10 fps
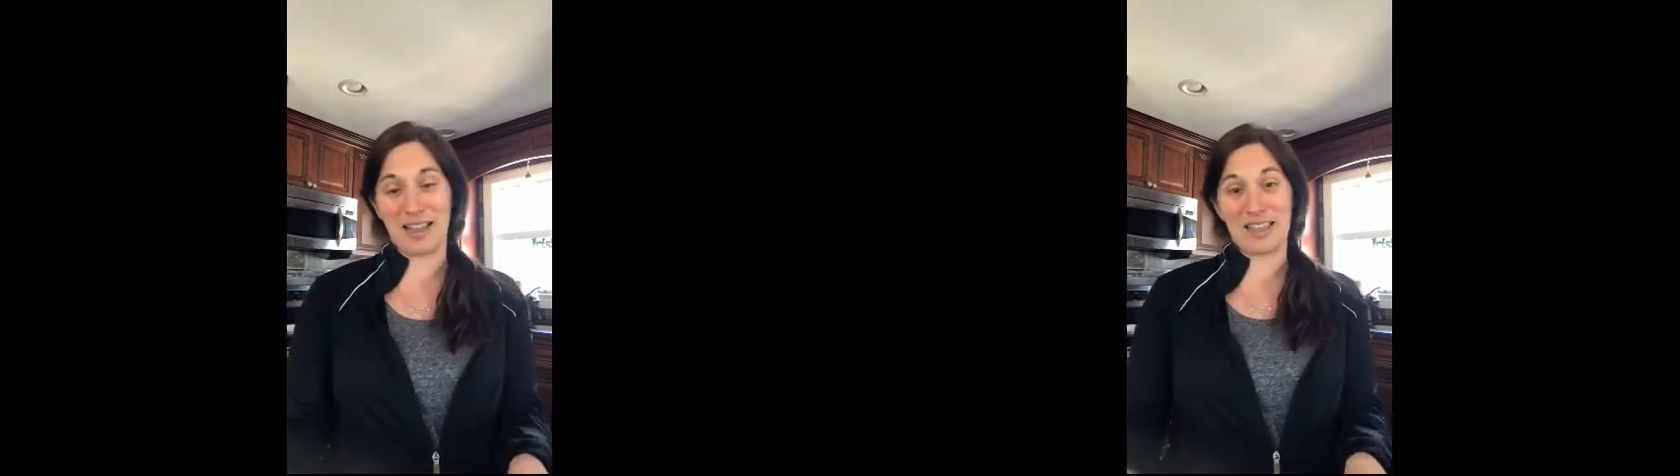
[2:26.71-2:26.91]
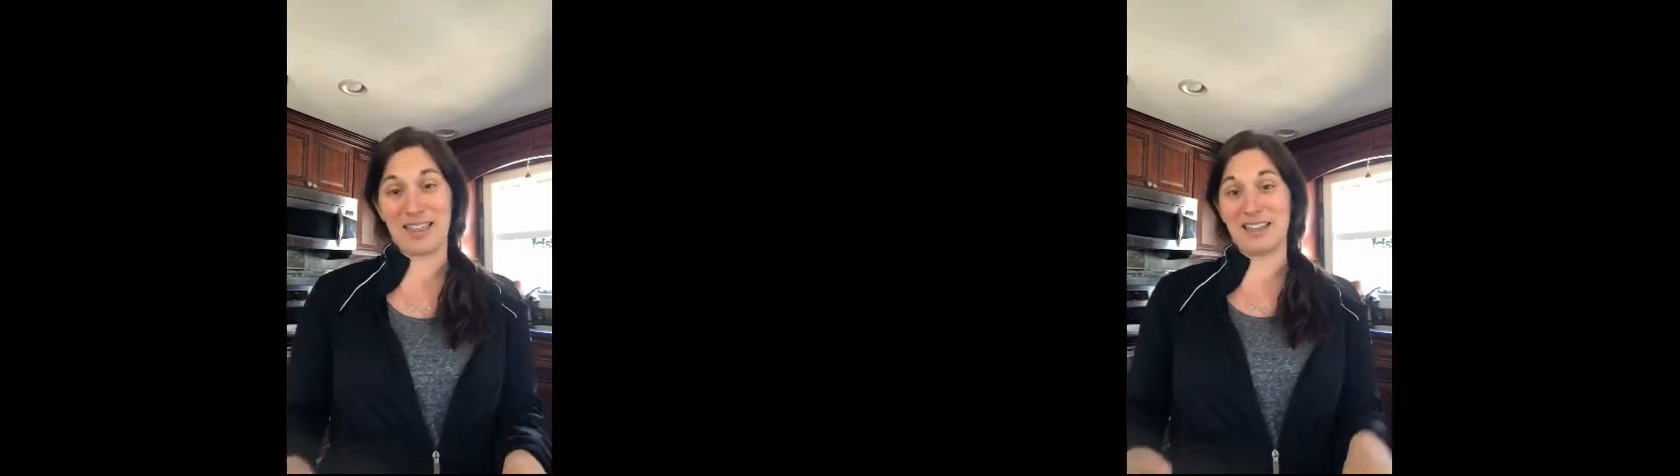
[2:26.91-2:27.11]

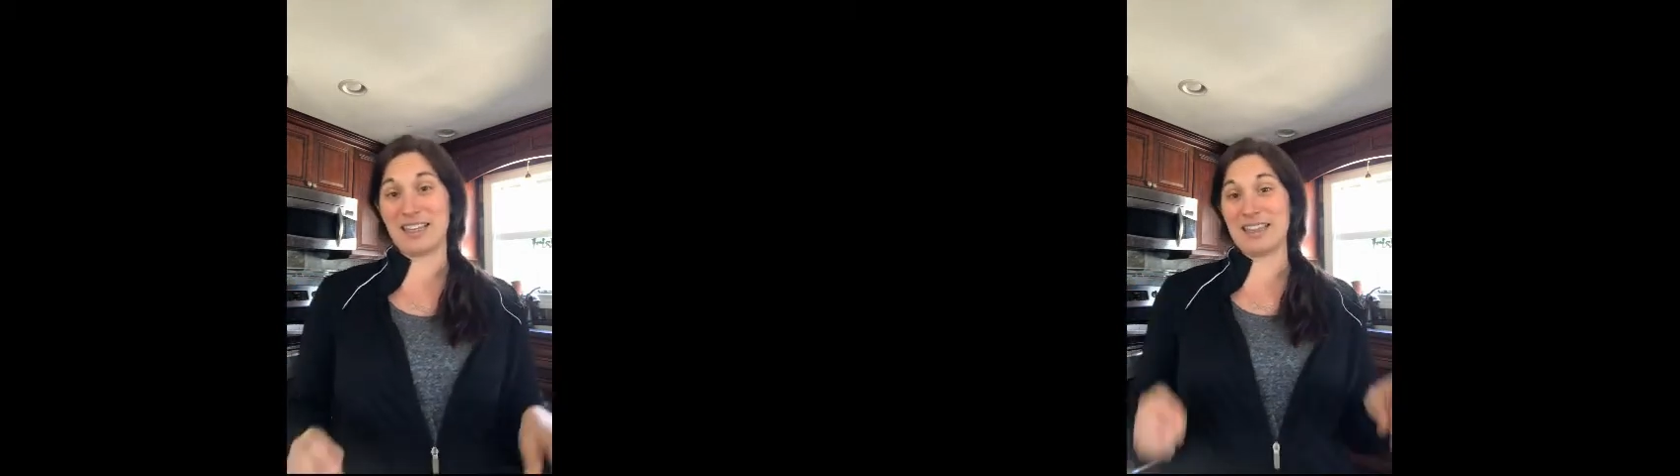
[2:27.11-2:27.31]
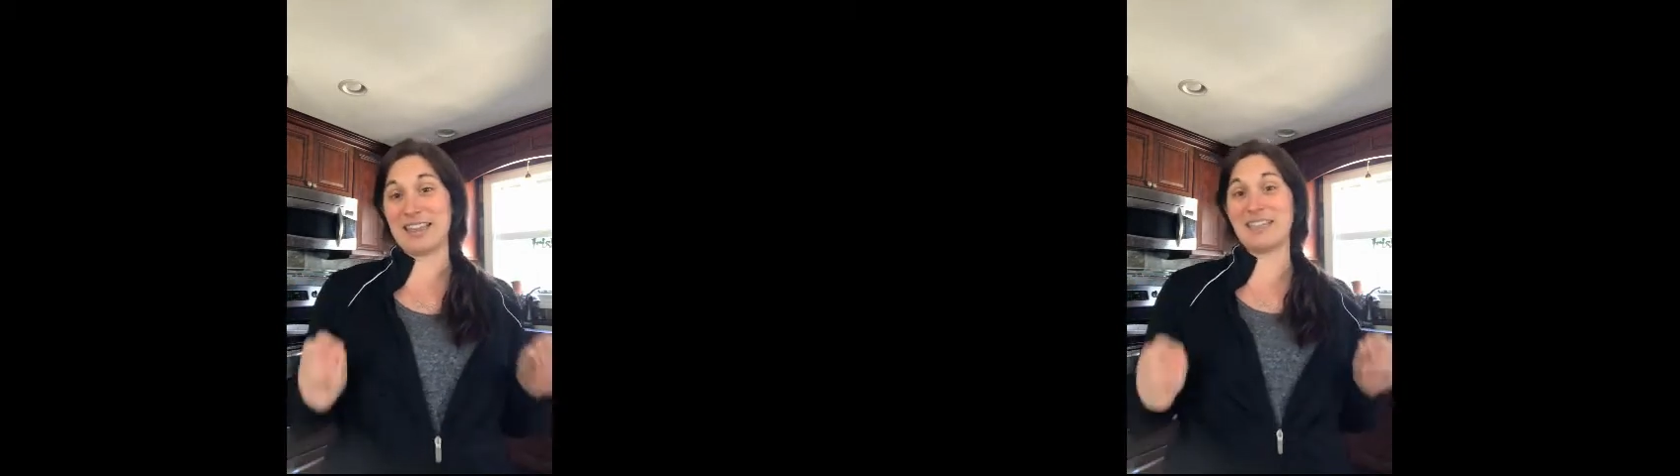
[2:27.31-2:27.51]
like they'll
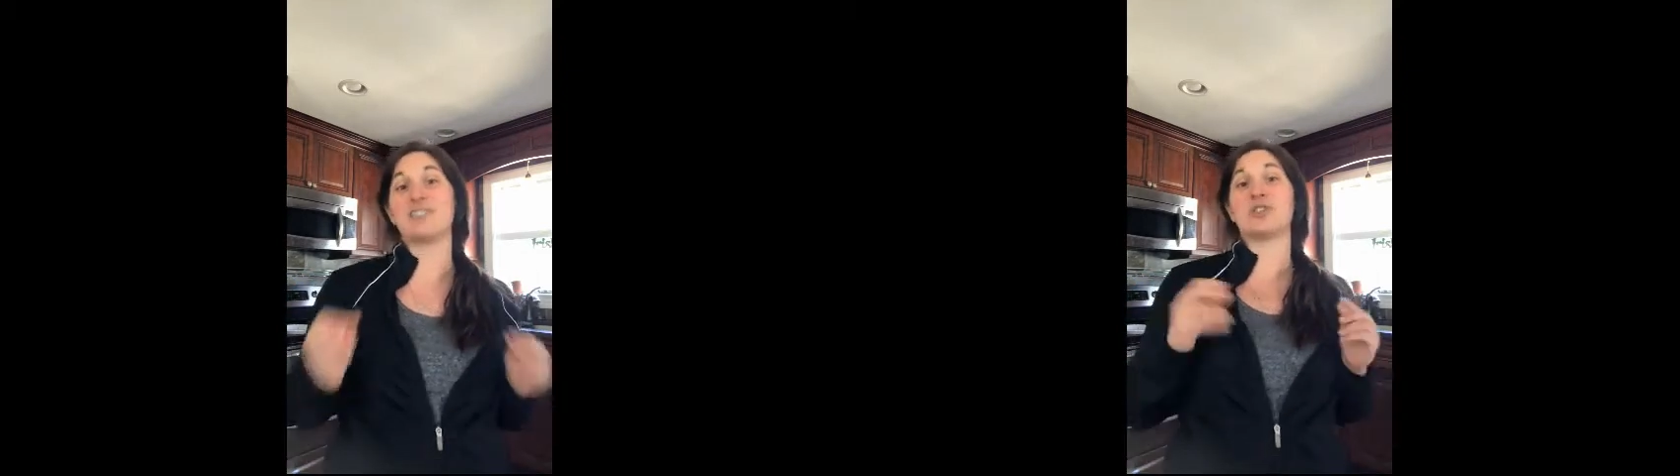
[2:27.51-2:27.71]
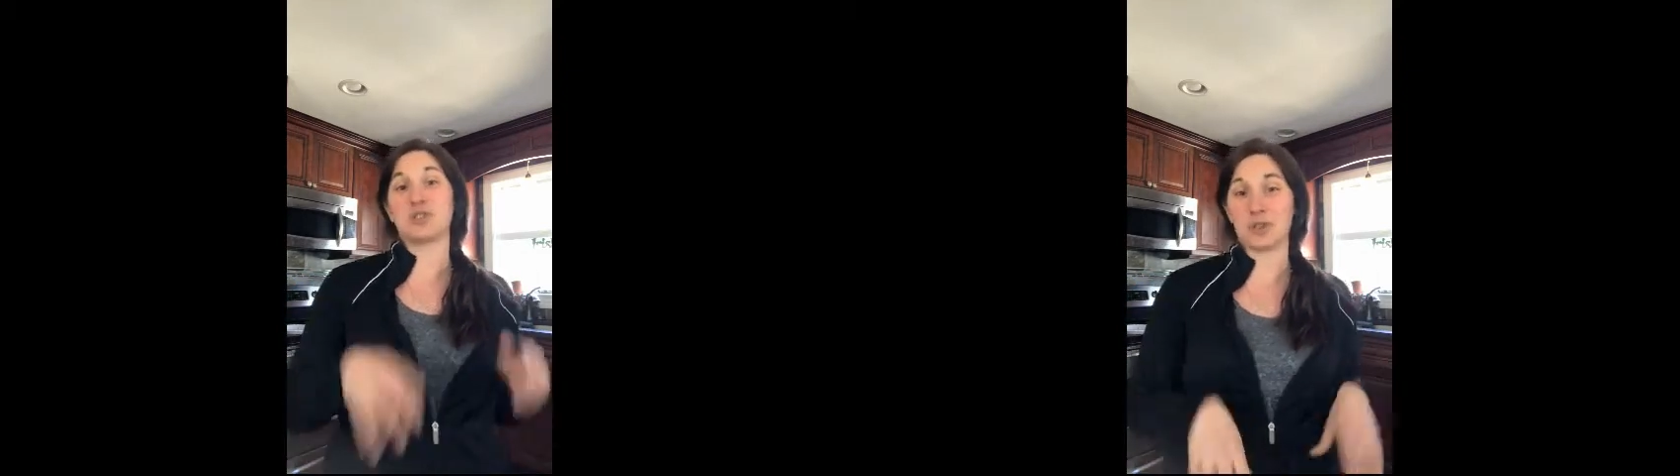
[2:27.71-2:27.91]
at
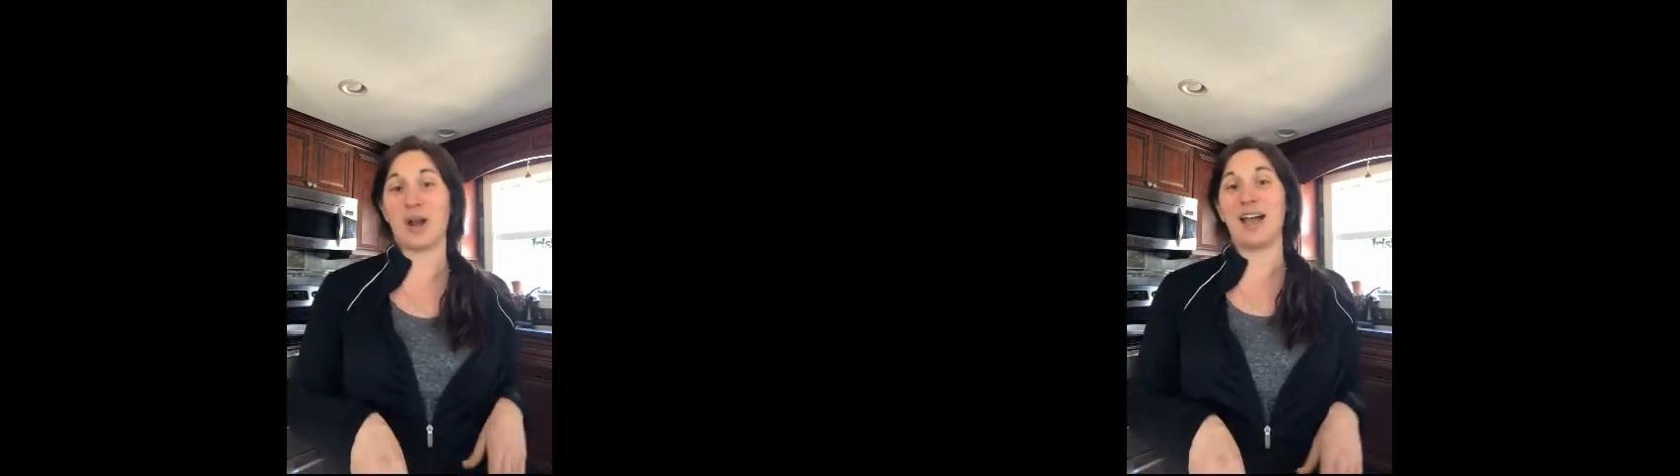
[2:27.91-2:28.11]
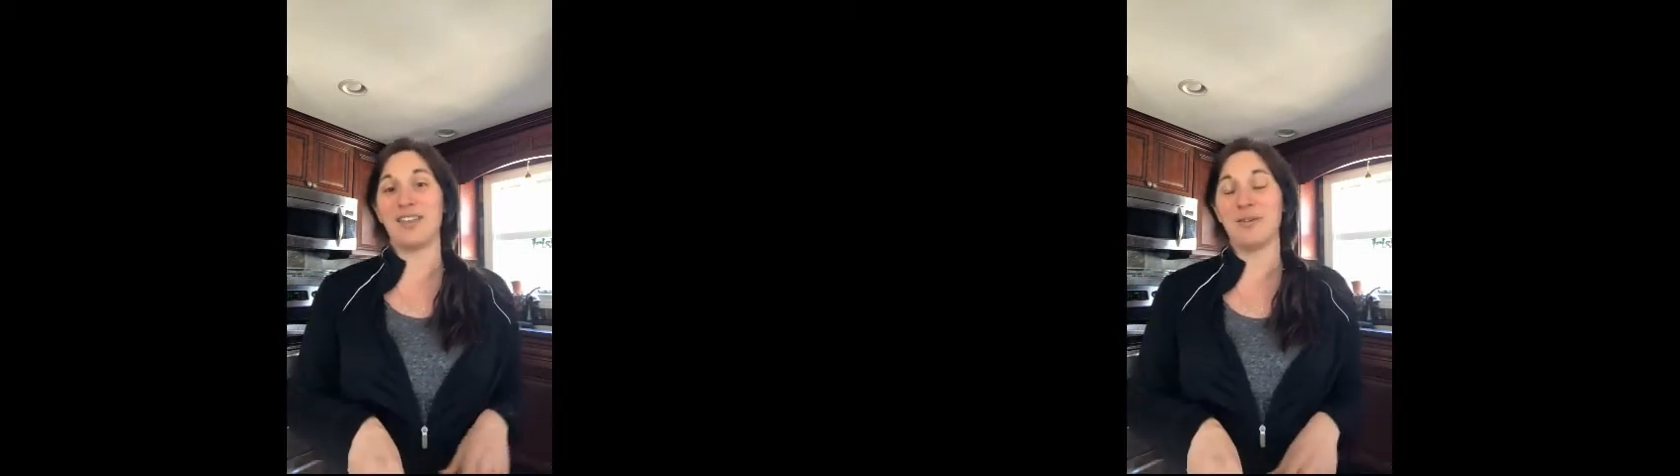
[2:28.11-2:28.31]
least
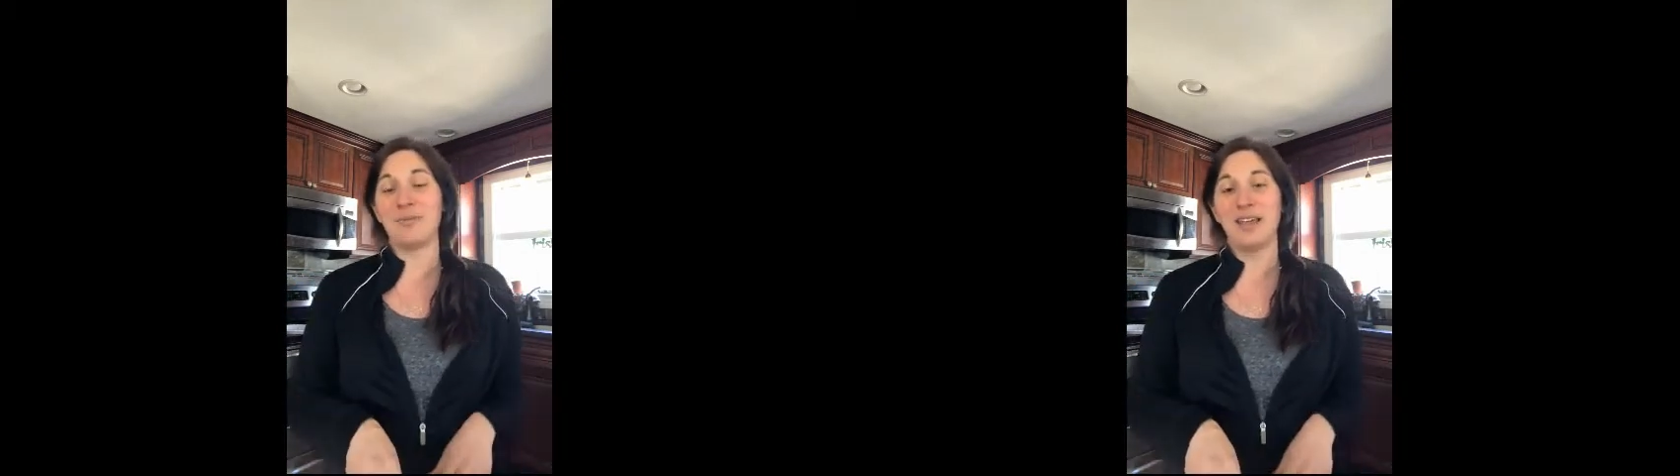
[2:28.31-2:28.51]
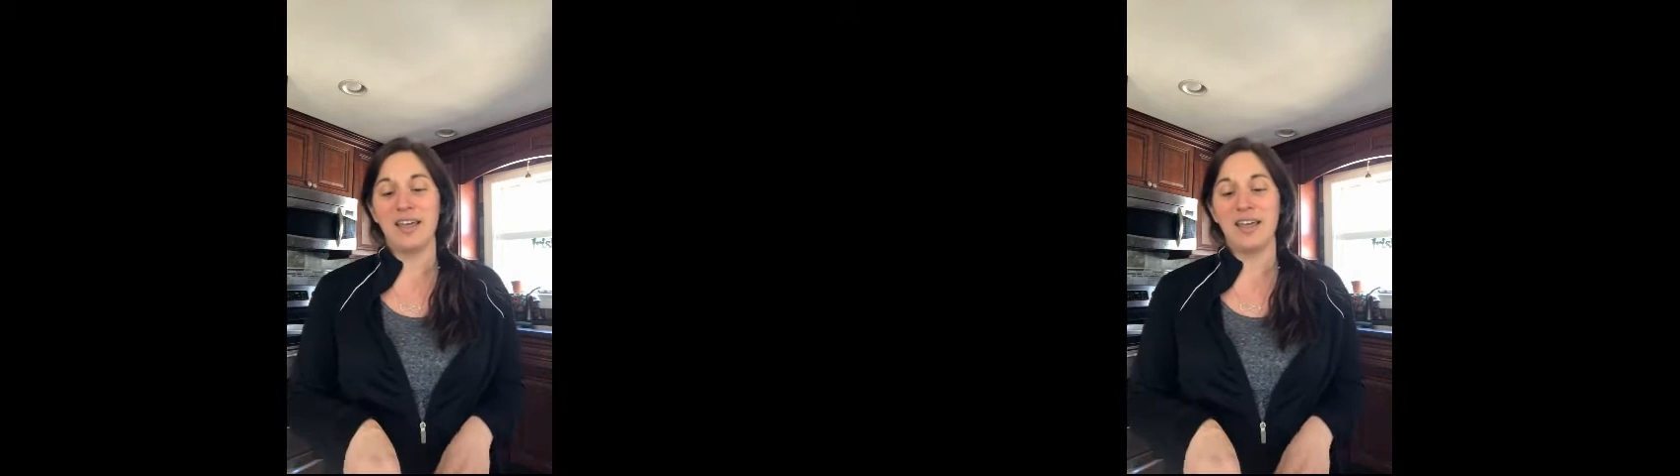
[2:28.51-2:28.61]
try them.